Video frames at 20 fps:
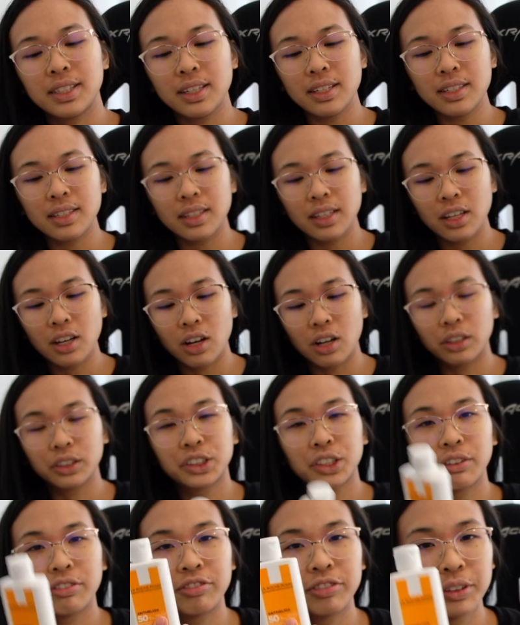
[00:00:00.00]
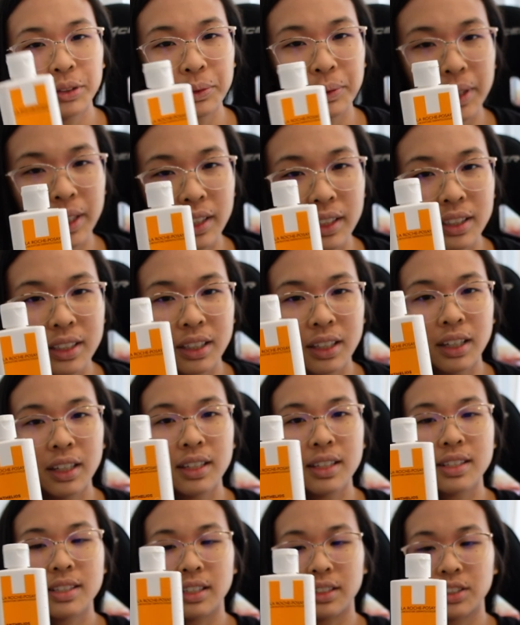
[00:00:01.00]
is the Ultra Fluid
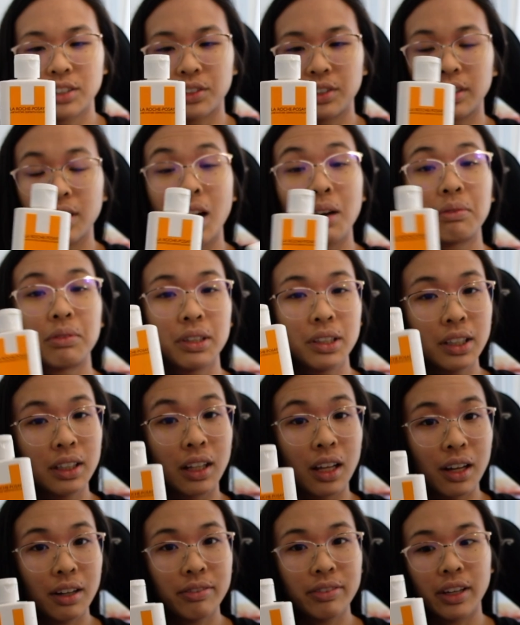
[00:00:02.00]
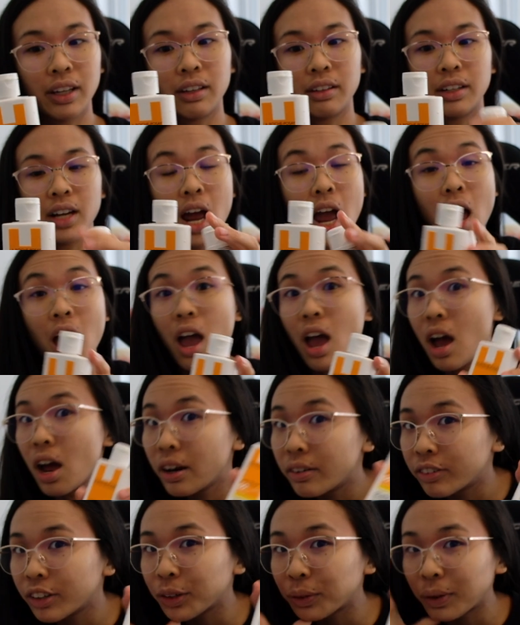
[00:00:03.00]
sunscreen that I really love, and
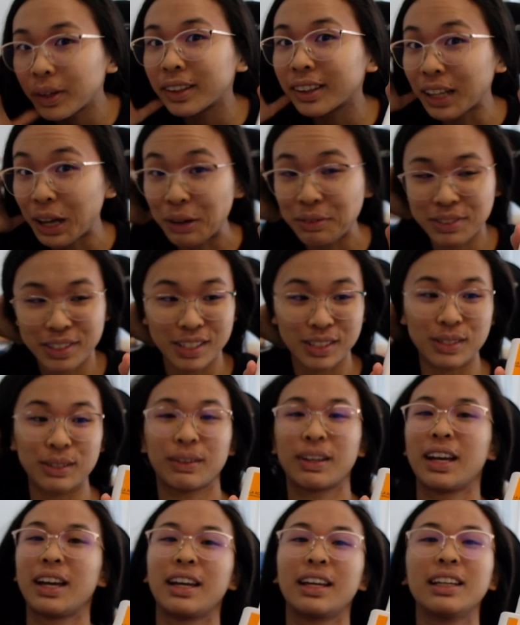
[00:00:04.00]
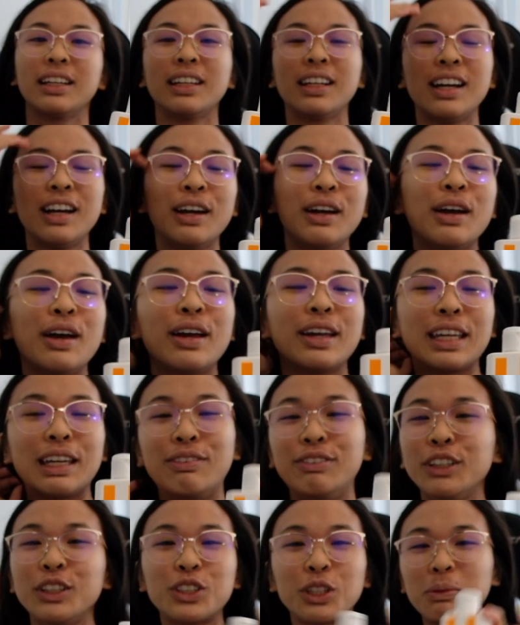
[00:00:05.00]
everyone loves this, okay?
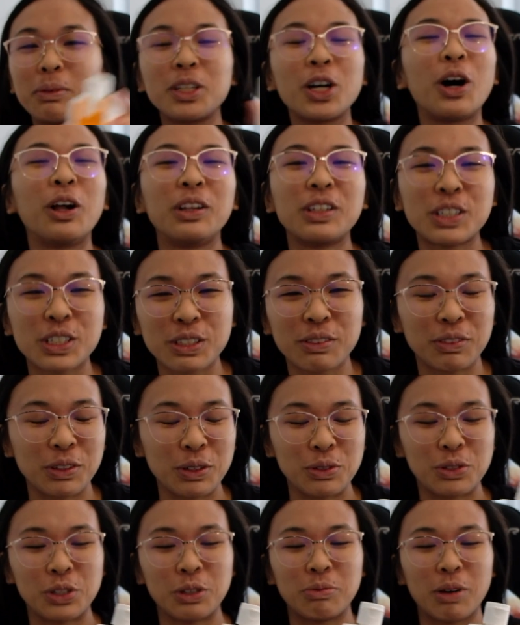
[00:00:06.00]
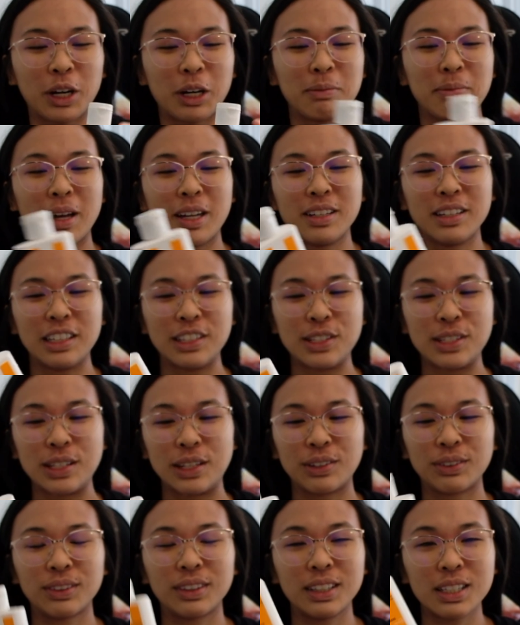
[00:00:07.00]
Even the dermatologists of YouTube recommend it.
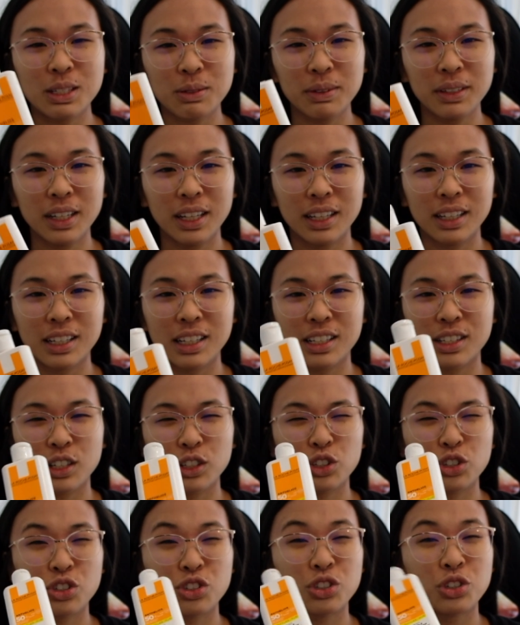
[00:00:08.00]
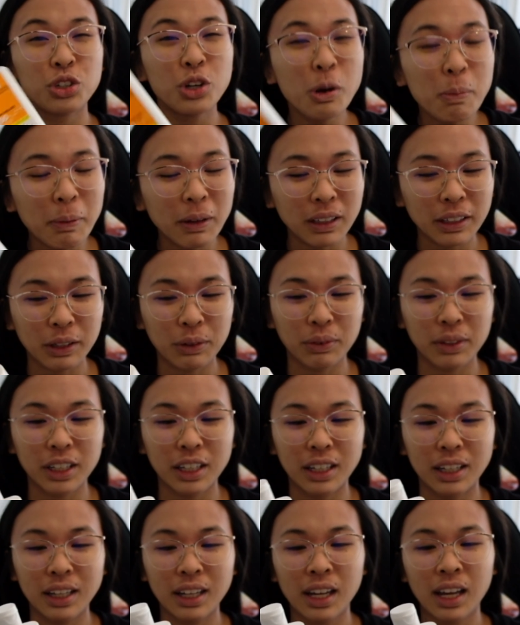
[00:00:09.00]
So this one is super
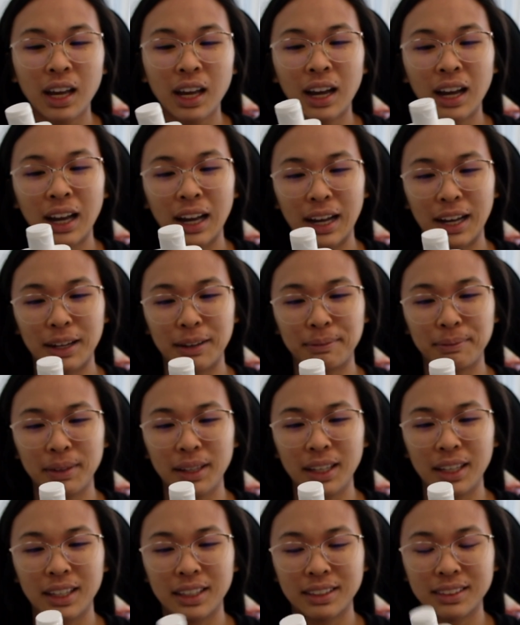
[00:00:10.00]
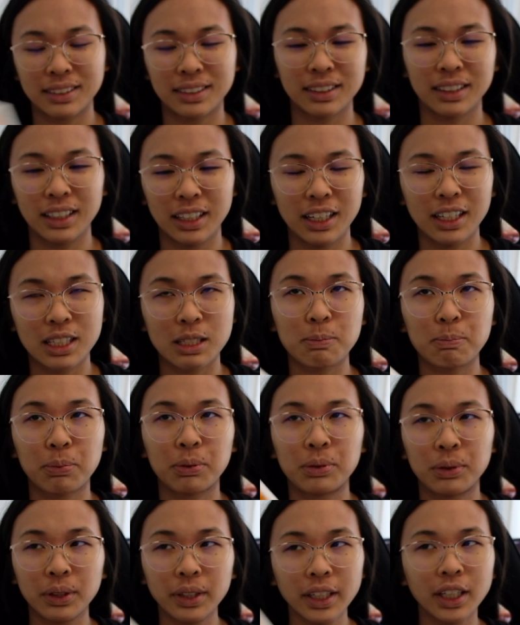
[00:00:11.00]
liquidy, and it's
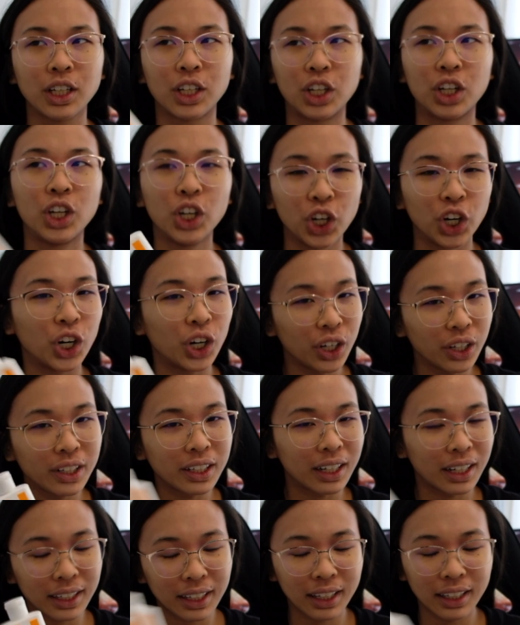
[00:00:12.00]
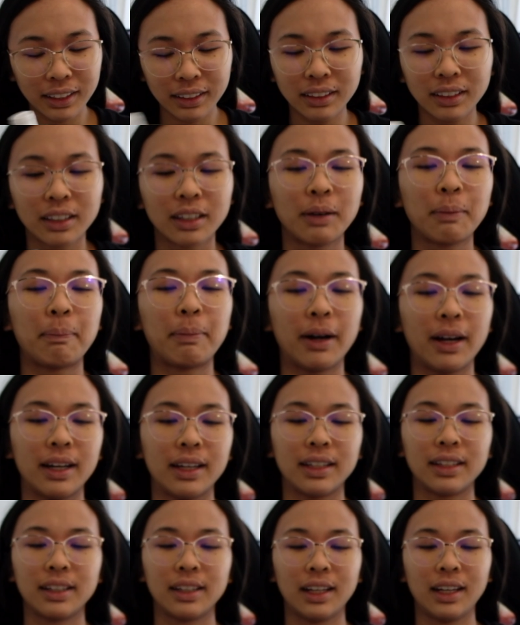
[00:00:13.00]
pretty good, again,
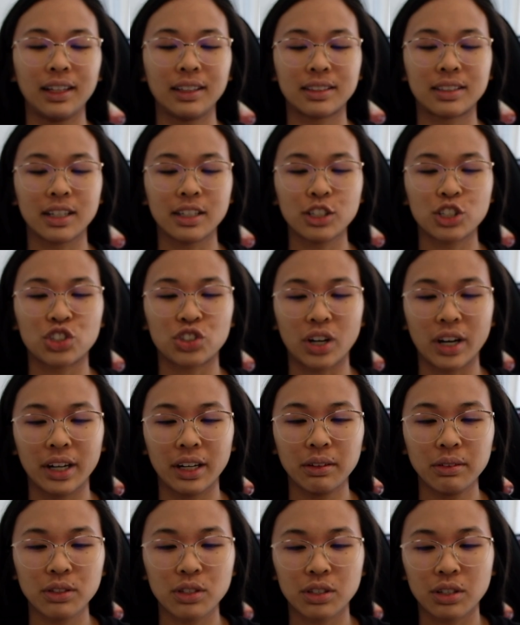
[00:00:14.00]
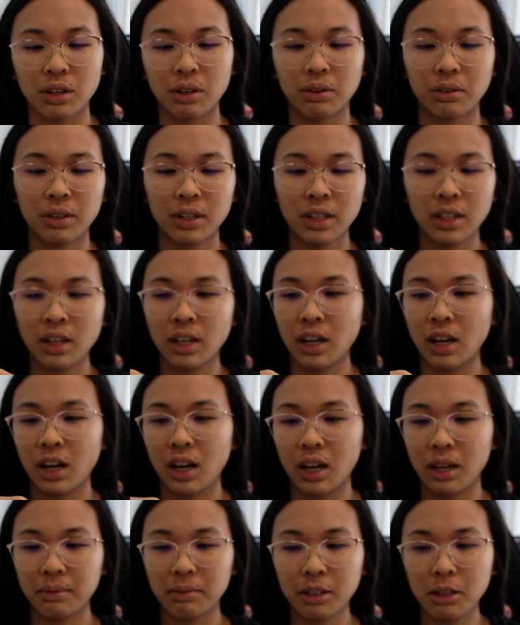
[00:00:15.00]
but it does dry out. So
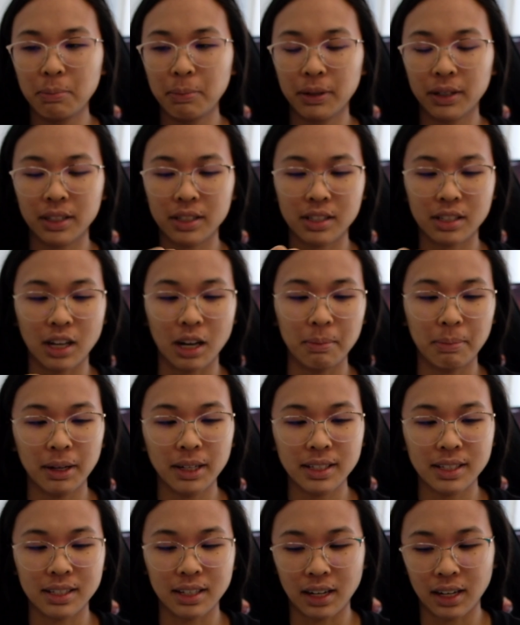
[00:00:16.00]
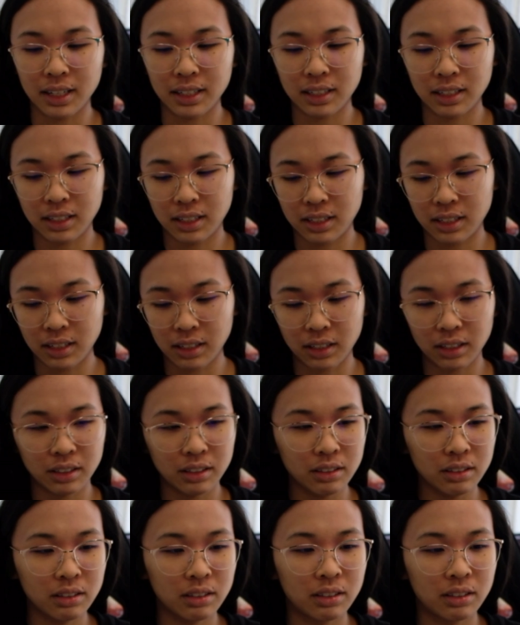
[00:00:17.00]
I'm gonna put it side by side here,